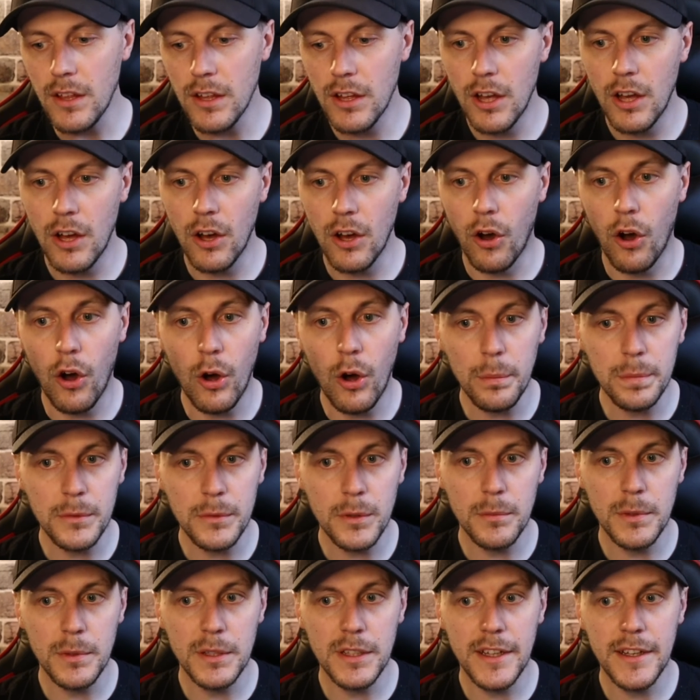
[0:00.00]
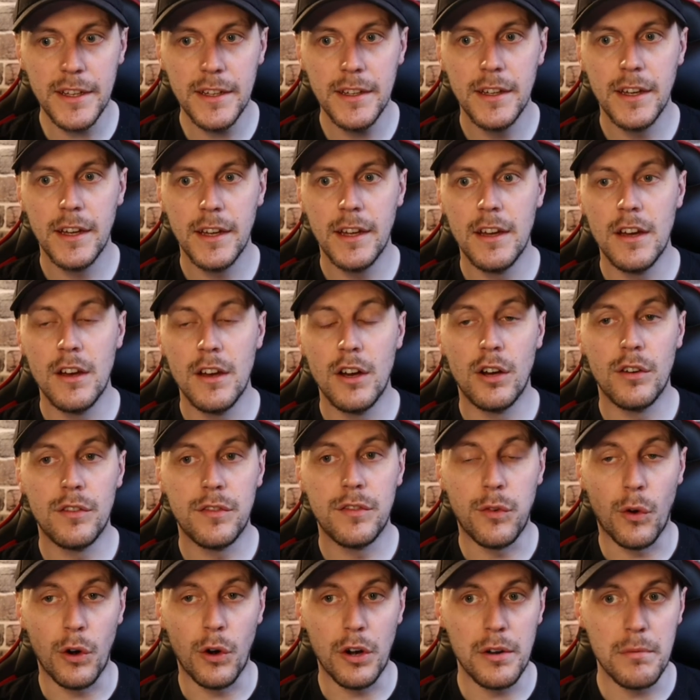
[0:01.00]
Optimally,
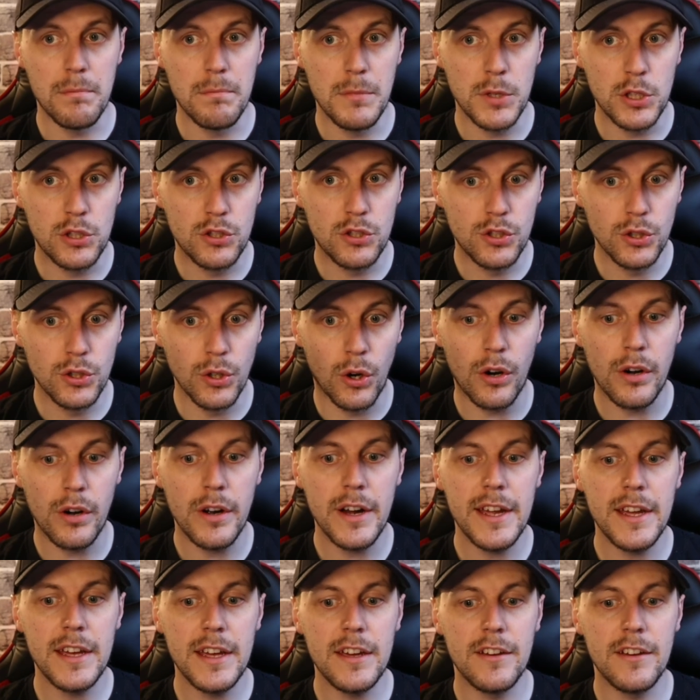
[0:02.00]
for a majority of